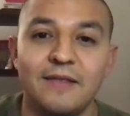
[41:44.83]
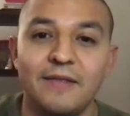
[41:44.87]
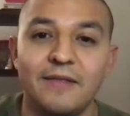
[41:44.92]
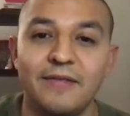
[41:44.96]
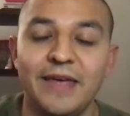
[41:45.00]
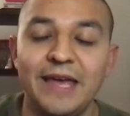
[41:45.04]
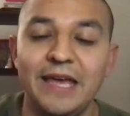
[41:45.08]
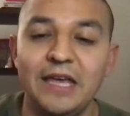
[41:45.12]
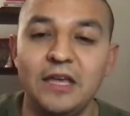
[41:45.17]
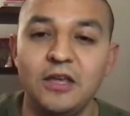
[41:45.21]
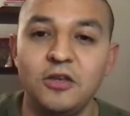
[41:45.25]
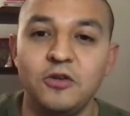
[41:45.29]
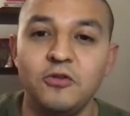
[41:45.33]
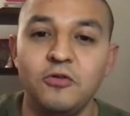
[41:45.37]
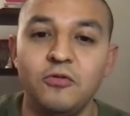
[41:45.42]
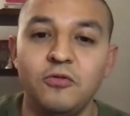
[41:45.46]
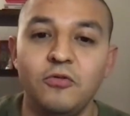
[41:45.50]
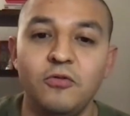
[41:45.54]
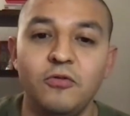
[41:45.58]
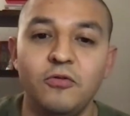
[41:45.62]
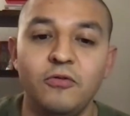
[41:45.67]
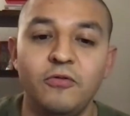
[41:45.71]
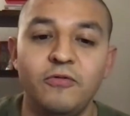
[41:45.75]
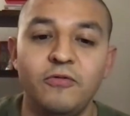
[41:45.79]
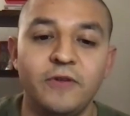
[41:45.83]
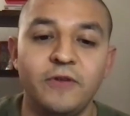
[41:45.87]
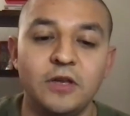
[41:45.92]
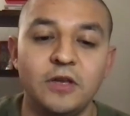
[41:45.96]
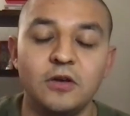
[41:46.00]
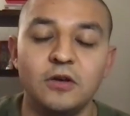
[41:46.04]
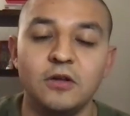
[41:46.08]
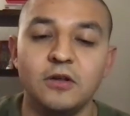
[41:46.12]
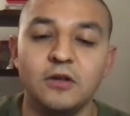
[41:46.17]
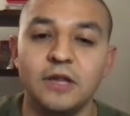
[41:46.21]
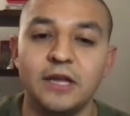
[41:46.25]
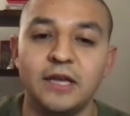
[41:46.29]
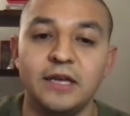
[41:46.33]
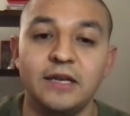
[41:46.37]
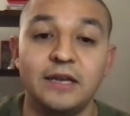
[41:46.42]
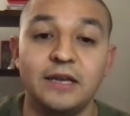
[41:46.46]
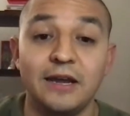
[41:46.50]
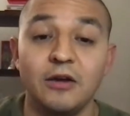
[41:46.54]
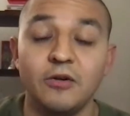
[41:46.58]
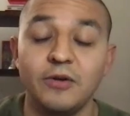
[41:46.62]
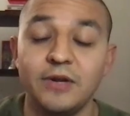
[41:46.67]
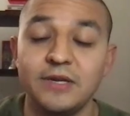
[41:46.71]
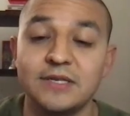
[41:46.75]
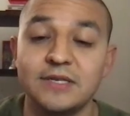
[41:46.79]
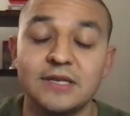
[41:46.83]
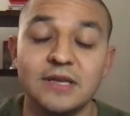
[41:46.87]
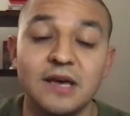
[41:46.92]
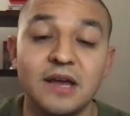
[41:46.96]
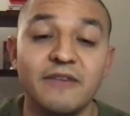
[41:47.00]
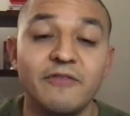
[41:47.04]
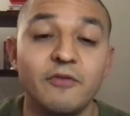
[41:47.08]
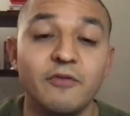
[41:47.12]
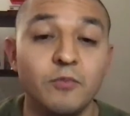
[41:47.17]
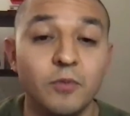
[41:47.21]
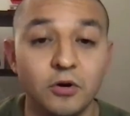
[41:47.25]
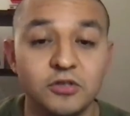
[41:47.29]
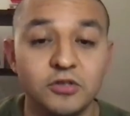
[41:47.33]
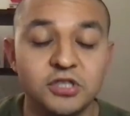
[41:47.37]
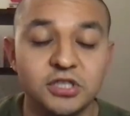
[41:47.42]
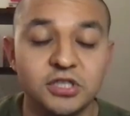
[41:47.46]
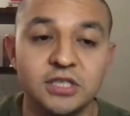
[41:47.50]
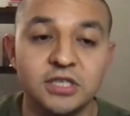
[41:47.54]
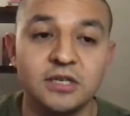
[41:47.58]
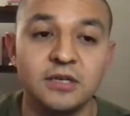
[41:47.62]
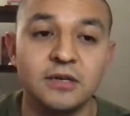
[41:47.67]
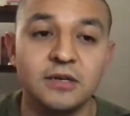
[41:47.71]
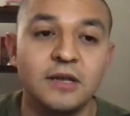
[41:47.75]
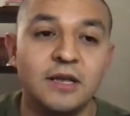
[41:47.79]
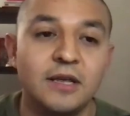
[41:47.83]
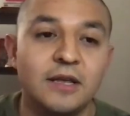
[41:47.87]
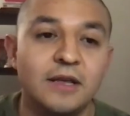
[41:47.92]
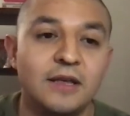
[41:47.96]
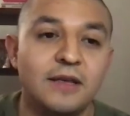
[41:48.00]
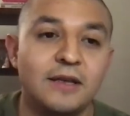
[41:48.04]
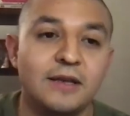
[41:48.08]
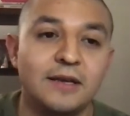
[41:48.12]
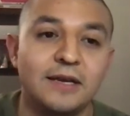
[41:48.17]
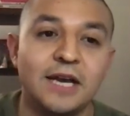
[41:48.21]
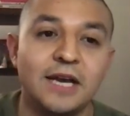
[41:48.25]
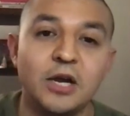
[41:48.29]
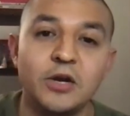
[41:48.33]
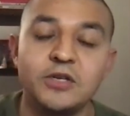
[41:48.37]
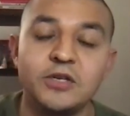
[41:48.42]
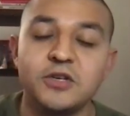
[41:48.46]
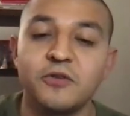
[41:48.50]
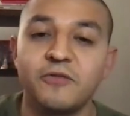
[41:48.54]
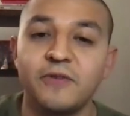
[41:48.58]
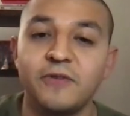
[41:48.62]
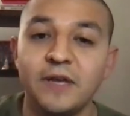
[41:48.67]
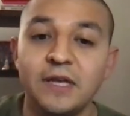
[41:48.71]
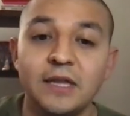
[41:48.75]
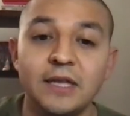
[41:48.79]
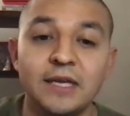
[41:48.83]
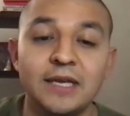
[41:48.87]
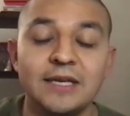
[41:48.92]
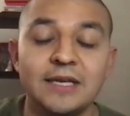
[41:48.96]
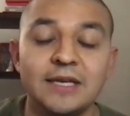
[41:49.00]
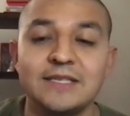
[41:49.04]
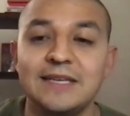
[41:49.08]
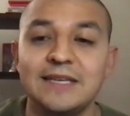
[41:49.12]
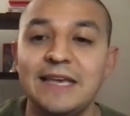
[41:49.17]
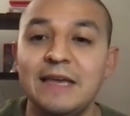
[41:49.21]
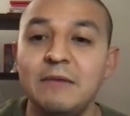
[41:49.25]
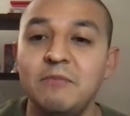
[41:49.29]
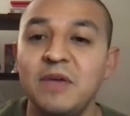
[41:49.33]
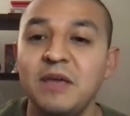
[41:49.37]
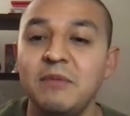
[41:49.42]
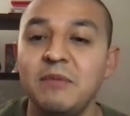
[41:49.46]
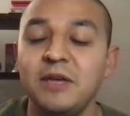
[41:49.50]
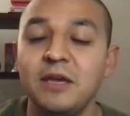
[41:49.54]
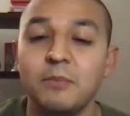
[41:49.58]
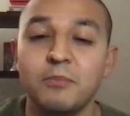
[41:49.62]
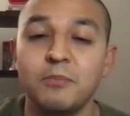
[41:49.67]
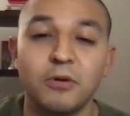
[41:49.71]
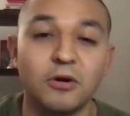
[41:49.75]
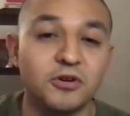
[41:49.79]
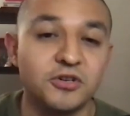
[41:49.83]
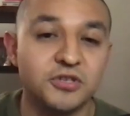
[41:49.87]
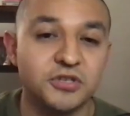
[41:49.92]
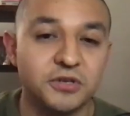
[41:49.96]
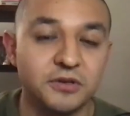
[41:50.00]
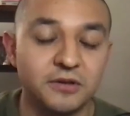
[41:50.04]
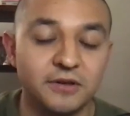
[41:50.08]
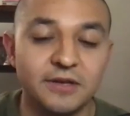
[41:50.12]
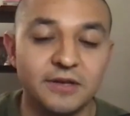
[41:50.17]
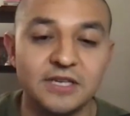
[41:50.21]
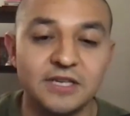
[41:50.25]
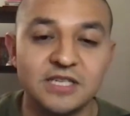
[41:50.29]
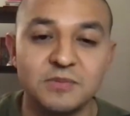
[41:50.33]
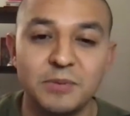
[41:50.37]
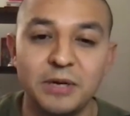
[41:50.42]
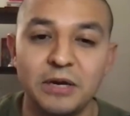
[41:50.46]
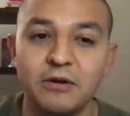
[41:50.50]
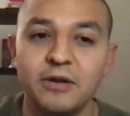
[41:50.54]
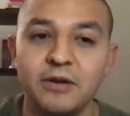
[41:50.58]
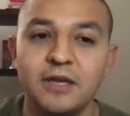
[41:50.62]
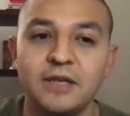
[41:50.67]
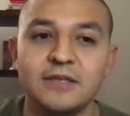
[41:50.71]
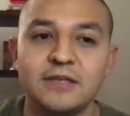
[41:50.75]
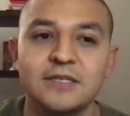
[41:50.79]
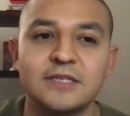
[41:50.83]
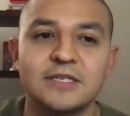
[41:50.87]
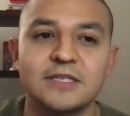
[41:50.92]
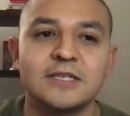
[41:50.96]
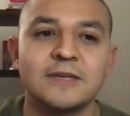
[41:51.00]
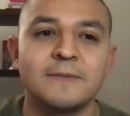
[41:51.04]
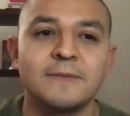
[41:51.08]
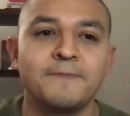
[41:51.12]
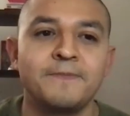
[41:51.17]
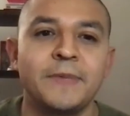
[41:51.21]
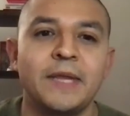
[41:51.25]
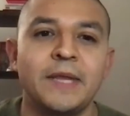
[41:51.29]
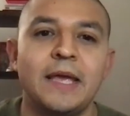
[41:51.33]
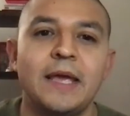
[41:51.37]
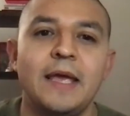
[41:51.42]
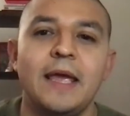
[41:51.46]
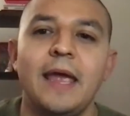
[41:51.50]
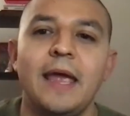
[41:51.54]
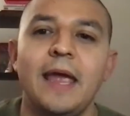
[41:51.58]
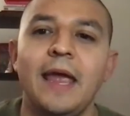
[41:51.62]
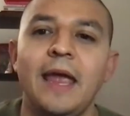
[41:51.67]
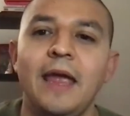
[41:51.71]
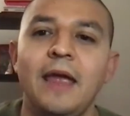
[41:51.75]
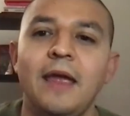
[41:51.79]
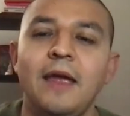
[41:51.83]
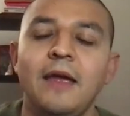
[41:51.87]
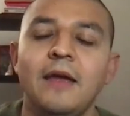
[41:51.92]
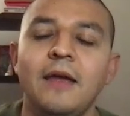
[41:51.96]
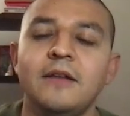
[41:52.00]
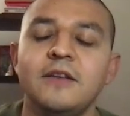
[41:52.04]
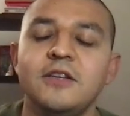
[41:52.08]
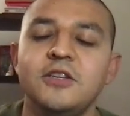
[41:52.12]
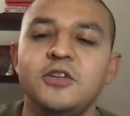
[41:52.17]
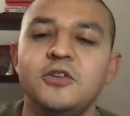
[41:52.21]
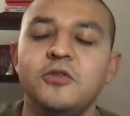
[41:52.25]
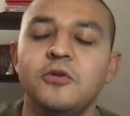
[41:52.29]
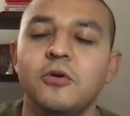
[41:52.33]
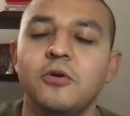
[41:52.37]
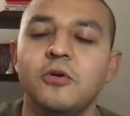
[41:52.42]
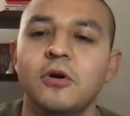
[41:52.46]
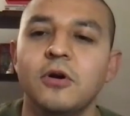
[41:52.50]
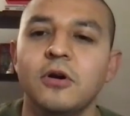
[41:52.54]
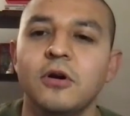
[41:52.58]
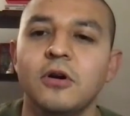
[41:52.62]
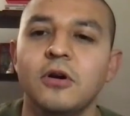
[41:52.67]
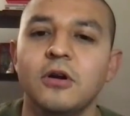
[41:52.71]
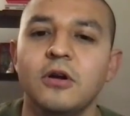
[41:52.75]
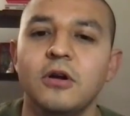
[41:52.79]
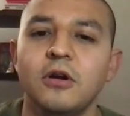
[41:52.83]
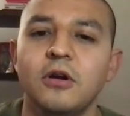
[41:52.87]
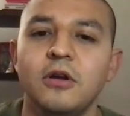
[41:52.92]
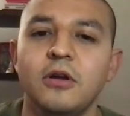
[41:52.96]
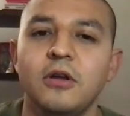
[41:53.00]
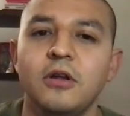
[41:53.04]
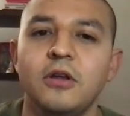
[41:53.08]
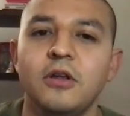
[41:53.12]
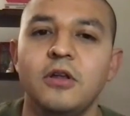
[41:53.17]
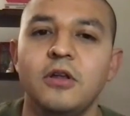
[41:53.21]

that you feel like carries a lot of emotion, carries your feelings. It may be a personal experience, and you're